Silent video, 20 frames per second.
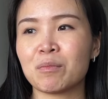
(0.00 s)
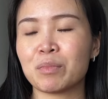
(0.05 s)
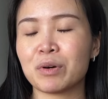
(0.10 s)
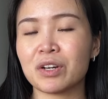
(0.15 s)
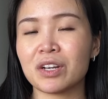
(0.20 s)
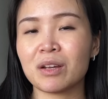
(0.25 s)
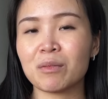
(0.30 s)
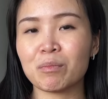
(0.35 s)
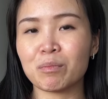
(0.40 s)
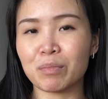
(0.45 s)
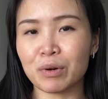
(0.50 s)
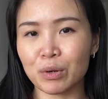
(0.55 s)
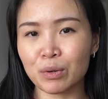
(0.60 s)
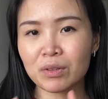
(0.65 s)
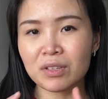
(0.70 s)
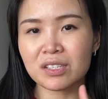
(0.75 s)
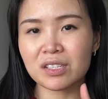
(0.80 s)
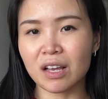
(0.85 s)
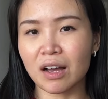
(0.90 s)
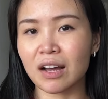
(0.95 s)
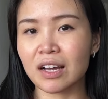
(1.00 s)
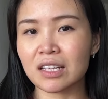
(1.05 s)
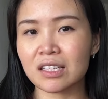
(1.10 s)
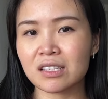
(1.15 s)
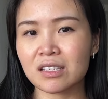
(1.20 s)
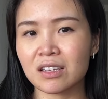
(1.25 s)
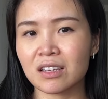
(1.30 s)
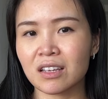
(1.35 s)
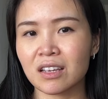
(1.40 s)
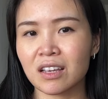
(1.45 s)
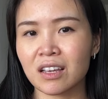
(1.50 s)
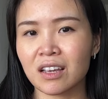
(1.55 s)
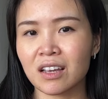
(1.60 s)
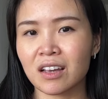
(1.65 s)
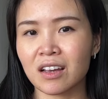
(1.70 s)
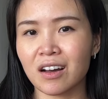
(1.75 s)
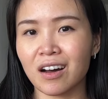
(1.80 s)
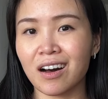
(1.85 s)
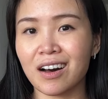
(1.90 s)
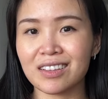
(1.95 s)
putting both sides
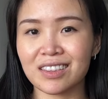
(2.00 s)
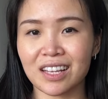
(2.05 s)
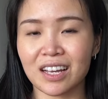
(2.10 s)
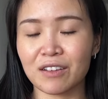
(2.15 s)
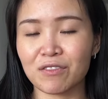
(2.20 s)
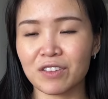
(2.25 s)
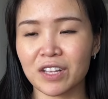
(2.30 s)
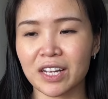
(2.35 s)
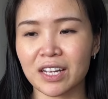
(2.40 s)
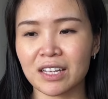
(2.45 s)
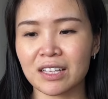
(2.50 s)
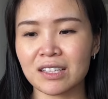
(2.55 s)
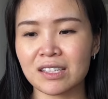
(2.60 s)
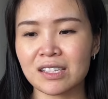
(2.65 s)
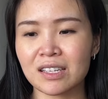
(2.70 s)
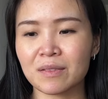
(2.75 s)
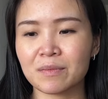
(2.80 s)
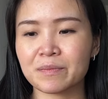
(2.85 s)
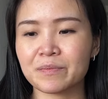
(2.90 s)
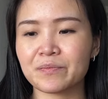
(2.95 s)
on lifelines,